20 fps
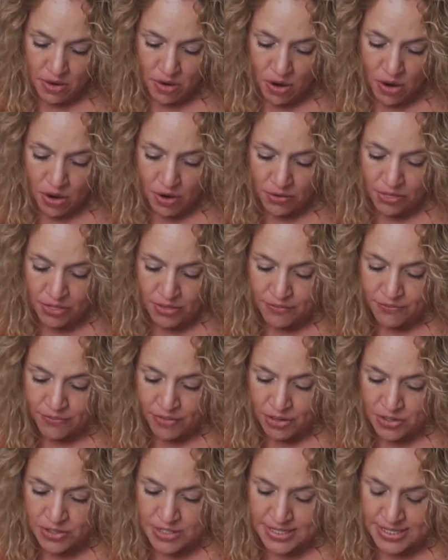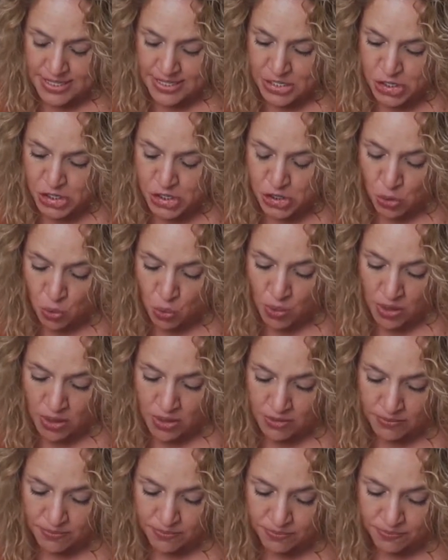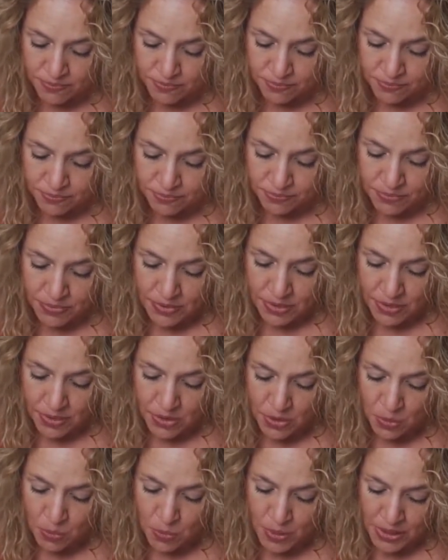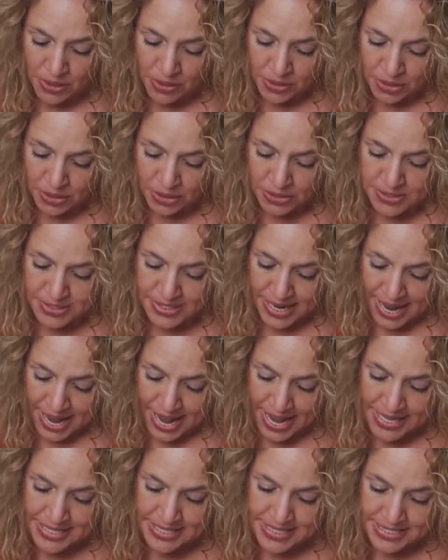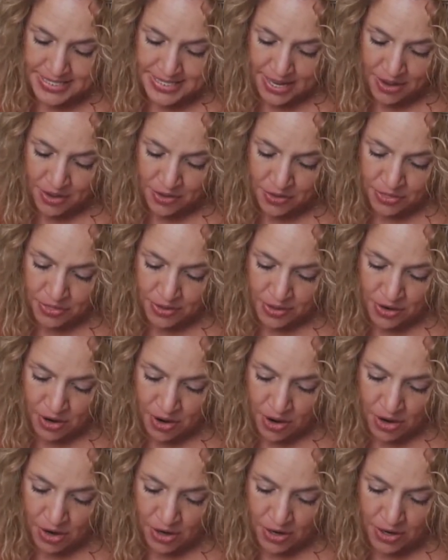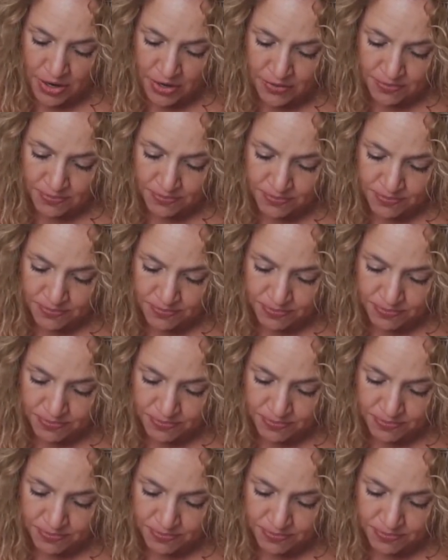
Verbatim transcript: Are the verses short? Will her dad sell the car?